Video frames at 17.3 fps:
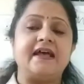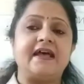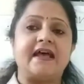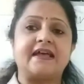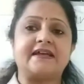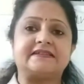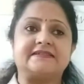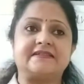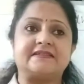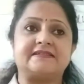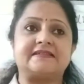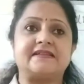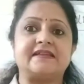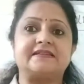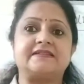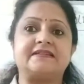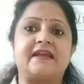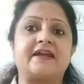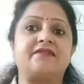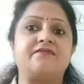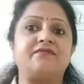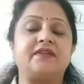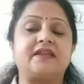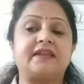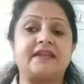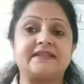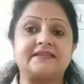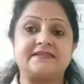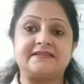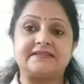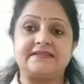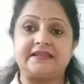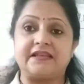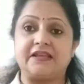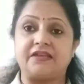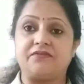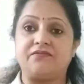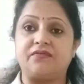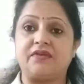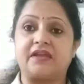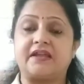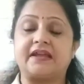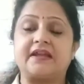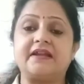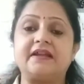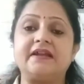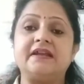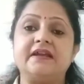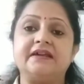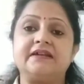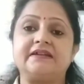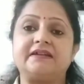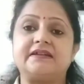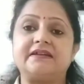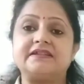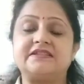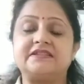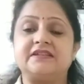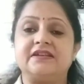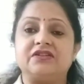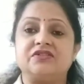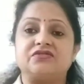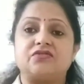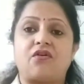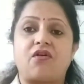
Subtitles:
existence that we can see, we can touch. So